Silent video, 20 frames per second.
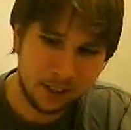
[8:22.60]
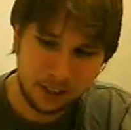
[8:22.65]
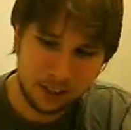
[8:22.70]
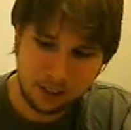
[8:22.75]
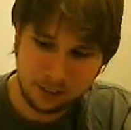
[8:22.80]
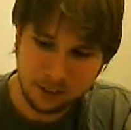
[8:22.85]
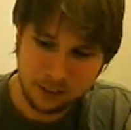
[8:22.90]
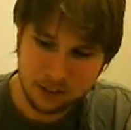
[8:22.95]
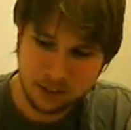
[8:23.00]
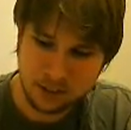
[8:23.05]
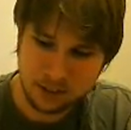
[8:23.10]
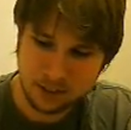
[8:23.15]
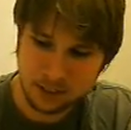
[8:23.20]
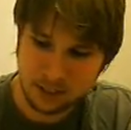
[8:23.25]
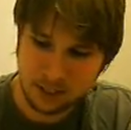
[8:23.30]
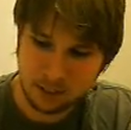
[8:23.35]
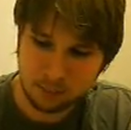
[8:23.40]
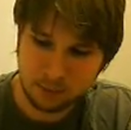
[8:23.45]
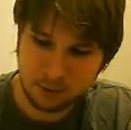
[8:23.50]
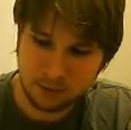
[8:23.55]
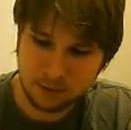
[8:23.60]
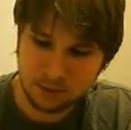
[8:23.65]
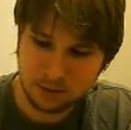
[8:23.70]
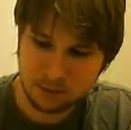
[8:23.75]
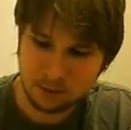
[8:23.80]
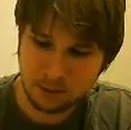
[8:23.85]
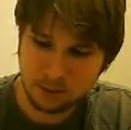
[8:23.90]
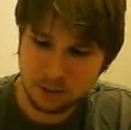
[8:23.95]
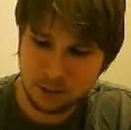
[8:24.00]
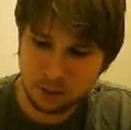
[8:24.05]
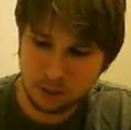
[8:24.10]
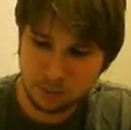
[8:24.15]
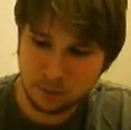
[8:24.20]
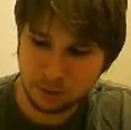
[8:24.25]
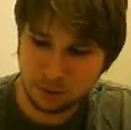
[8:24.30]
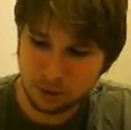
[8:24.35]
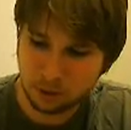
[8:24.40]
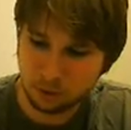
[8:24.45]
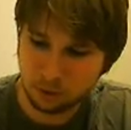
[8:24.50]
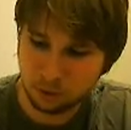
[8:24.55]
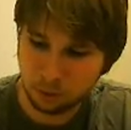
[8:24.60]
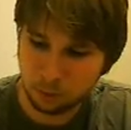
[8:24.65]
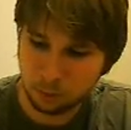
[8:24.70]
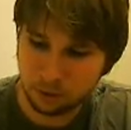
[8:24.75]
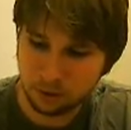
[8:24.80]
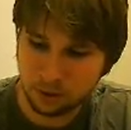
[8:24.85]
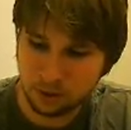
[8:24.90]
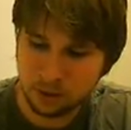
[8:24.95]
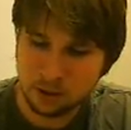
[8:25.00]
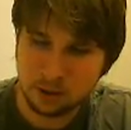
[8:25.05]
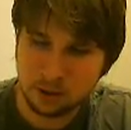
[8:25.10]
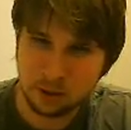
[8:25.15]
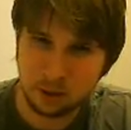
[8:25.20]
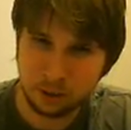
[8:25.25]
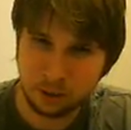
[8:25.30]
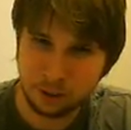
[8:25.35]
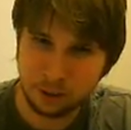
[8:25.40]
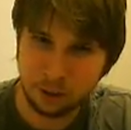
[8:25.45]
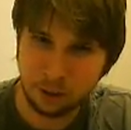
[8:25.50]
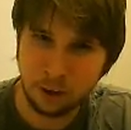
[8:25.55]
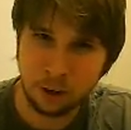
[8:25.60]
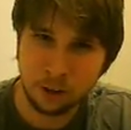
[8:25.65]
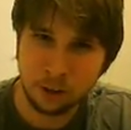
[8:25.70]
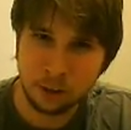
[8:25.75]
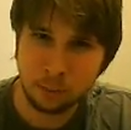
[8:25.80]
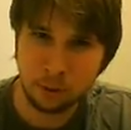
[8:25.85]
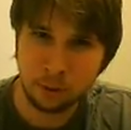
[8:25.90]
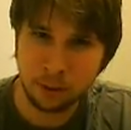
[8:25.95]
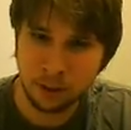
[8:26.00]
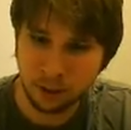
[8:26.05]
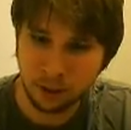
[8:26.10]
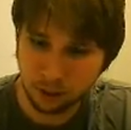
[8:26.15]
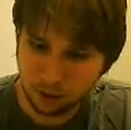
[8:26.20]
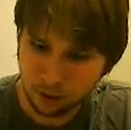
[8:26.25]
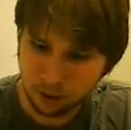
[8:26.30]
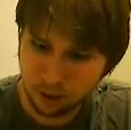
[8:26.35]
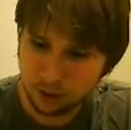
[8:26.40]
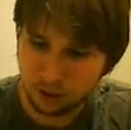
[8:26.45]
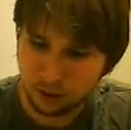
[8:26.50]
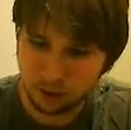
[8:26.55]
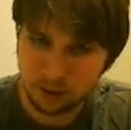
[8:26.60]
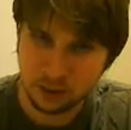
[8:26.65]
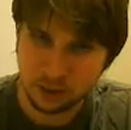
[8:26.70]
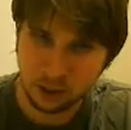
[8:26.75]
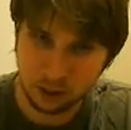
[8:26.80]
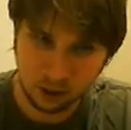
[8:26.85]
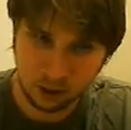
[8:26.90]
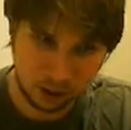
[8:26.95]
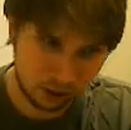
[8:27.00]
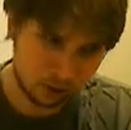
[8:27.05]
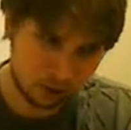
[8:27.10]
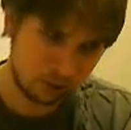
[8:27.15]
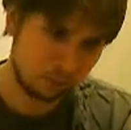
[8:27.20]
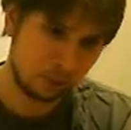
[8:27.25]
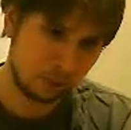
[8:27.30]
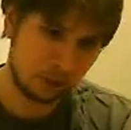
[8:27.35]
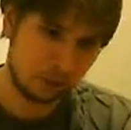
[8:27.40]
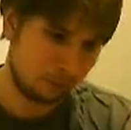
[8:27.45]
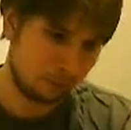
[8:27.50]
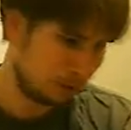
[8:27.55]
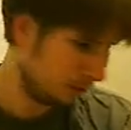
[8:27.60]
this is a game that's conceptually cool, but it's a little hard to play in this day and age sometimes.